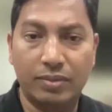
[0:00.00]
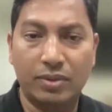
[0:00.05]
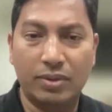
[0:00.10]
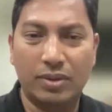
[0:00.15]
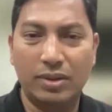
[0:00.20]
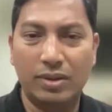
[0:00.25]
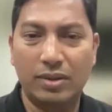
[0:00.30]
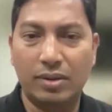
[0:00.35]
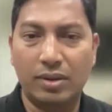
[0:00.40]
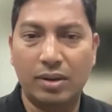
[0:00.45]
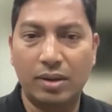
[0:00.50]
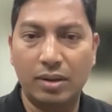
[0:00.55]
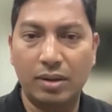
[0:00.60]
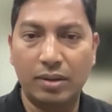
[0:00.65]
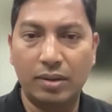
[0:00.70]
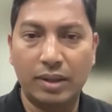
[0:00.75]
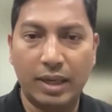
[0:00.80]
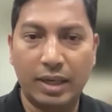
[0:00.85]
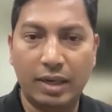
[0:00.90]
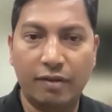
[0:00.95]
So these are
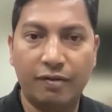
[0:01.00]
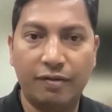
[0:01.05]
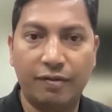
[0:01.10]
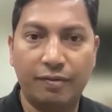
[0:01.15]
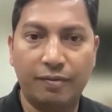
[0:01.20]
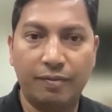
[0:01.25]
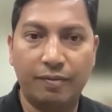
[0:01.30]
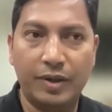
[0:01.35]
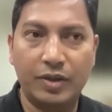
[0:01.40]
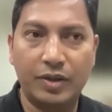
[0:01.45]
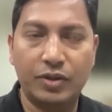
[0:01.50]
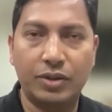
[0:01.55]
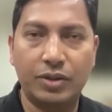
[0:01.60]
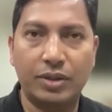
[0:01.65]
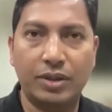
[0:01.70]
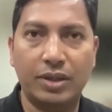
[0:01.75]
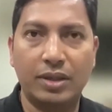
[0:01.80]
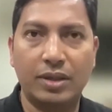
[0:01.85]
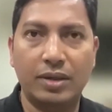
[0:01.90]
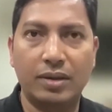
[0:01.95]
all kind of
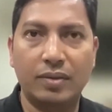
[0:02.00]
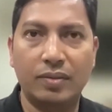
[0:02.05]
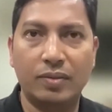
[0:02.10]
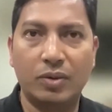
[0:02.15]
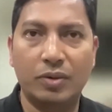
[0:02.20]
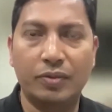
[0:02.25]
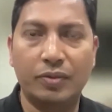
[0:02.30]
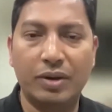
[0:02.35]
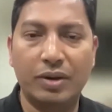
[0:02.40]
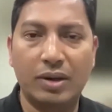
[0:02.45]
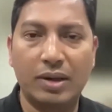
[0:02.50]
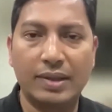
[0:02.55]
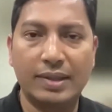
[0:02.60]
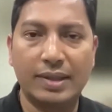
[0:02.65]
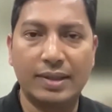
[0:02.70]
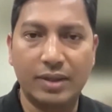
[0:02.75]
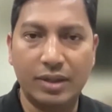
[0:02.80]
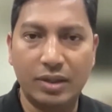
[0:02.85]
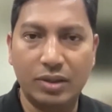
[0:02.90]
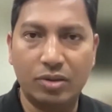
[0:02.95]
mentioned in what we call as a
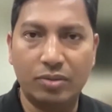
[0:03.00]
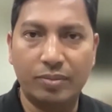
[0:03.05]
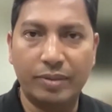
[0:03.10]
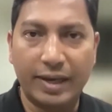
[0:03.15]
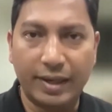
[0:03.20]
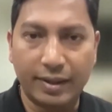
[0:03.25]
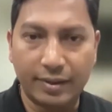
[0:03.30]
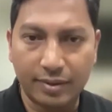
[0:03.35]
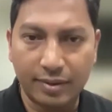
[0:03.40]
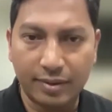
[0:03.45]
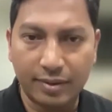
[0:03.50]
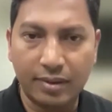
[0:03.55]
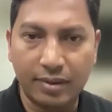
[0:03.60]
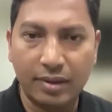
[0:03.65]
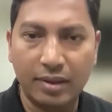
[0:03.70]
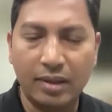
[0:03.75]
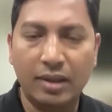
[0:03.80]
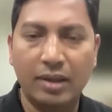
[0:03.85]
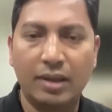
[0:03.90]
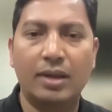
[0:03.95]
syndrome X.
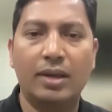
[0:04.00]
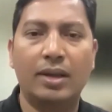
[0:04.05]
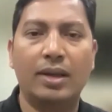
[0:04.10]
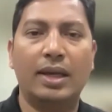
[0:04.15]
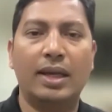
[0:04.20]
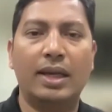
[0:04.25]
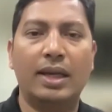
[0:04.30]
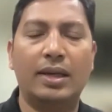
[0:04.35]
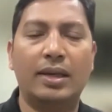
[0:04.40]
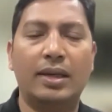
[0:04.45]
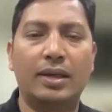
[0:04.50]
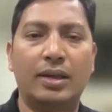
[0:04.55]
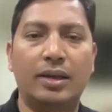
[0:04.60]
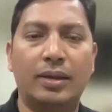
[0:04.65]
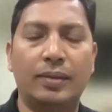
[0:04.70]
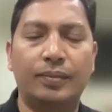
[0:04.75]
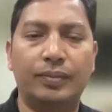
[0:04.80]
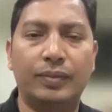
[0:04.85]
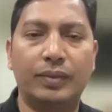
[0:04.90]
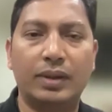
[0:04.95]
And
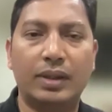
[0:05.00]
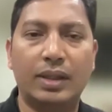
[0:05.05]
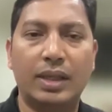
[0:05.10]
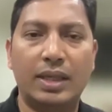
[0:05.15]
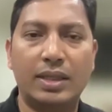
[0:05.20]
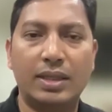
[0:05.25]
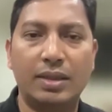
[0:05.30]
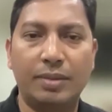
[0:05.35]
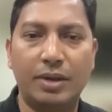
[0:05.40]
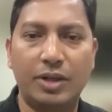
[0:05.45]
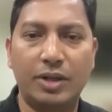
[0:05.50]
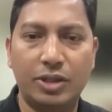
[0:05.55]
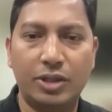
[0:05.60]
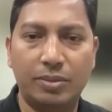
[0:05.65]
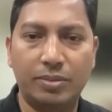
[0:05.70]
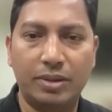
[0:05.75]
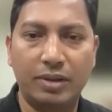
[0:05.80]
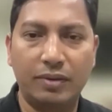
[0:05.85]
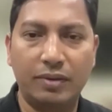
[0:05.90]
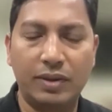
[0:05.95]
as I
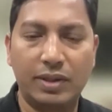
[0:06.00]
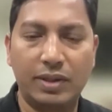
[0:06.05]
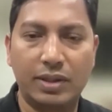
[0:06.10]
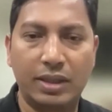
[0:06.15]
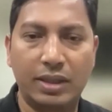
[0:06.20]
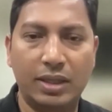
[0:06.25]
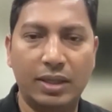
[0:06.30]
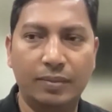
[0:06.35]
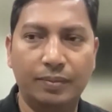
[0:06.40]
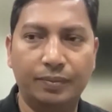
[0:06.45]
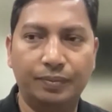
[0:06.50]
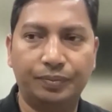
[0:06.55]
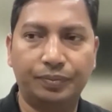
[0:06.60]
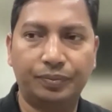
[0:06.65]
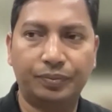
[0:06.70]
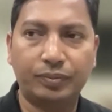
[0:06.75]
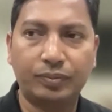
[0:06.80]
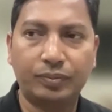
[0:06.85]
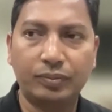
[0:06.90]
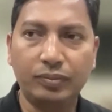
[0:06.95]
mentioned previously,
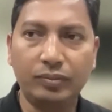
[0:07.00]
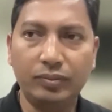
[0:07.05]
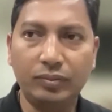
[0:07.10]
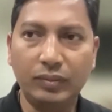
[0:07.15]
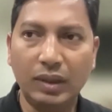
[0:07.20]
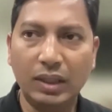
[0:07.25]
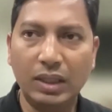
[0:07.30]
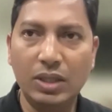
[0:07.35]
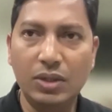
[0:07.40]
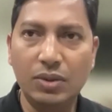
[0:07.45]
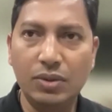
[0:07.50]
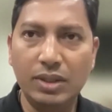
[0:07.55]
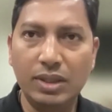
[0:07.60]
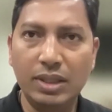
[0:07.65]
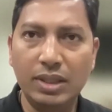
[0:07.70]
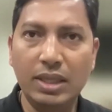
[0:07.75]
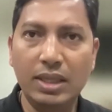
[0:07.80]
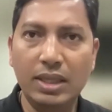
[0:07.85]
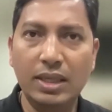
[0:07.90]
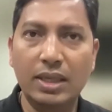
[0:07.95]
you
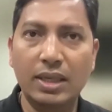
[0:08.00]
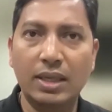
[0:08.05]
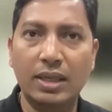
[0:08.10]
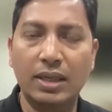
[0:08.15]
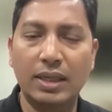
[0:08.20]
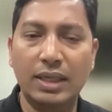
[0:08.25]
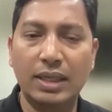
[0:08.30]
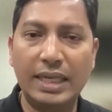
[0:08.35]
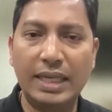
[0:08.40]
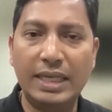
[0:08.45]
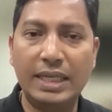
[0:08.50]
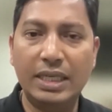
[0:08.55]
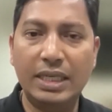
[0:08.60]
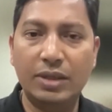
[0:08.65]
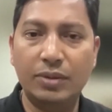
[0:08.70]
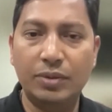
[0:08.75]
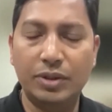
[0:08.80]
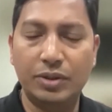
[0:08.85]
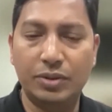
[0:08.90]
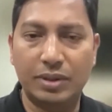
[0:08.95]
see lean
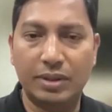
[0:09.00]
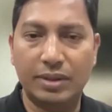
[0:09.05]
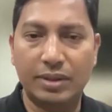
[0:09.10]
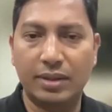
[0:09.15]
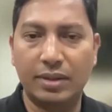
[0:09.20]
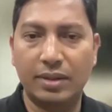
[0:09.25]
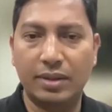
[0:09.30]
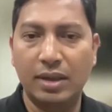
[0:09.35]
individuals.